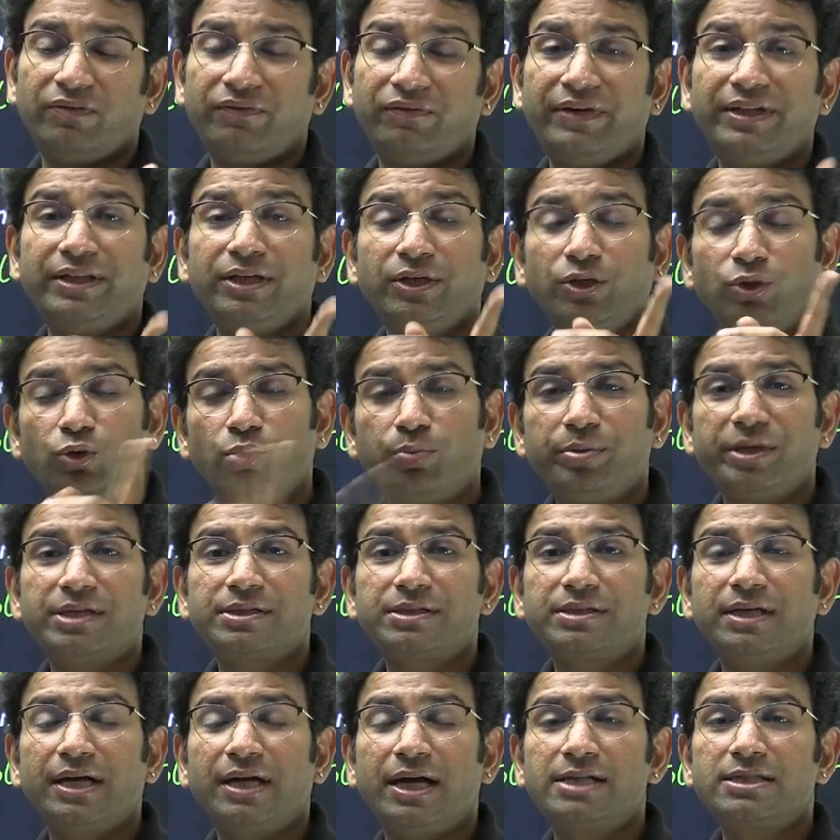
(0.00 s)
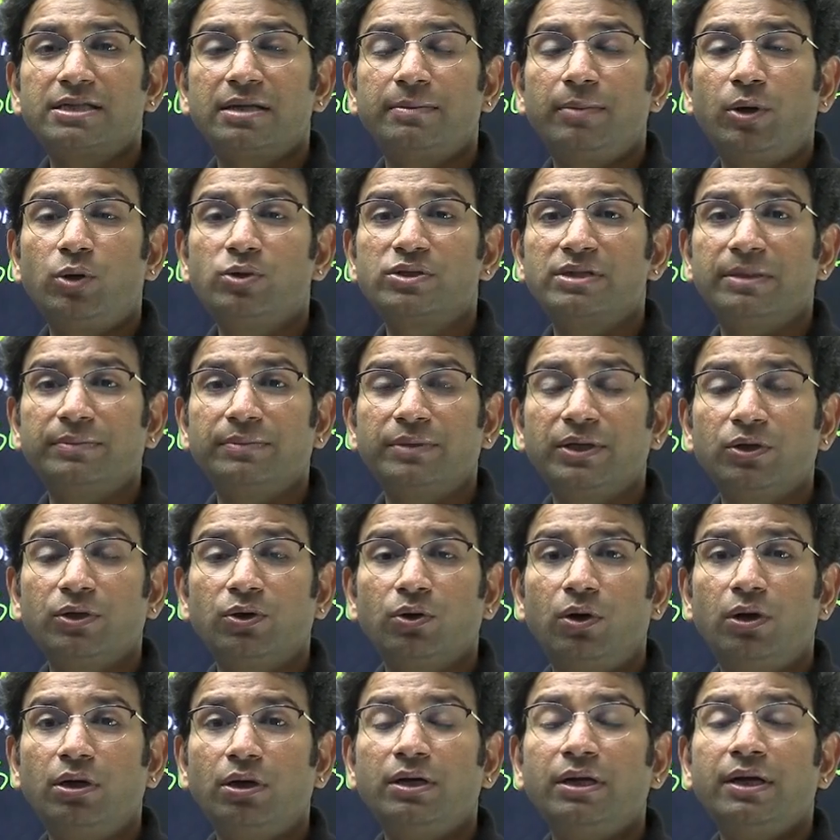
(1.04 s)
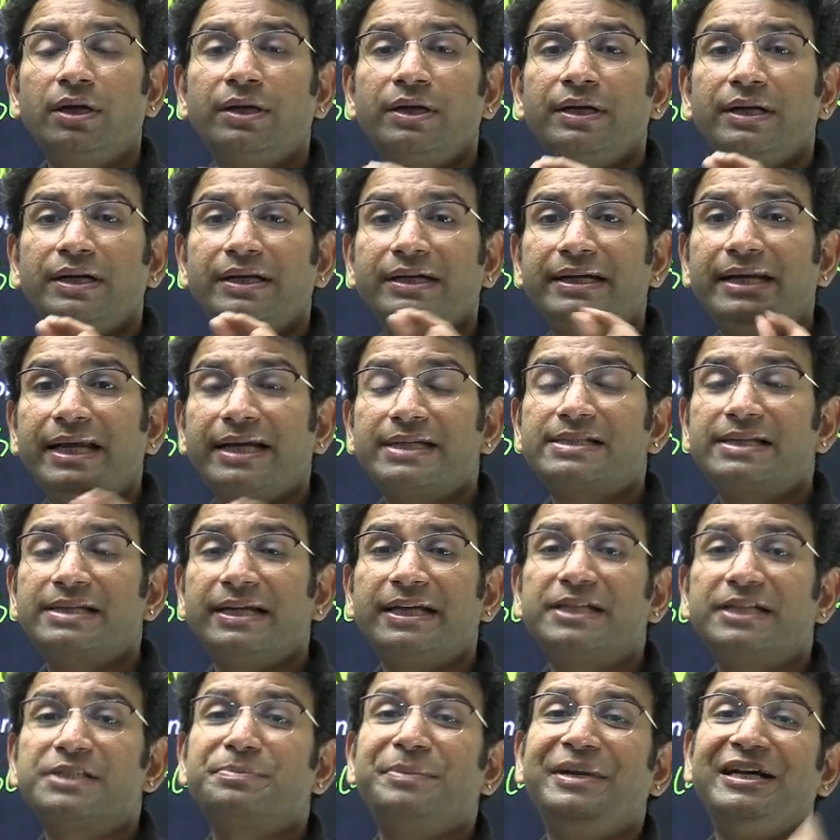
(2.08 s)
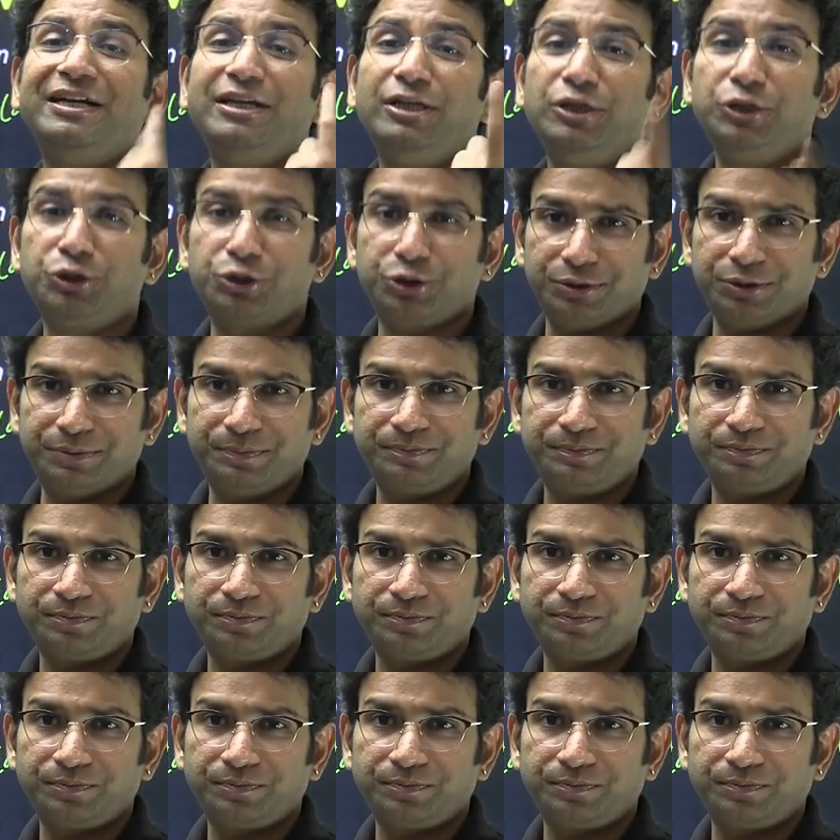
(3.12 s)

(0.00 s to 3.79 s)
when the UPSC asked about something called tax expenditure,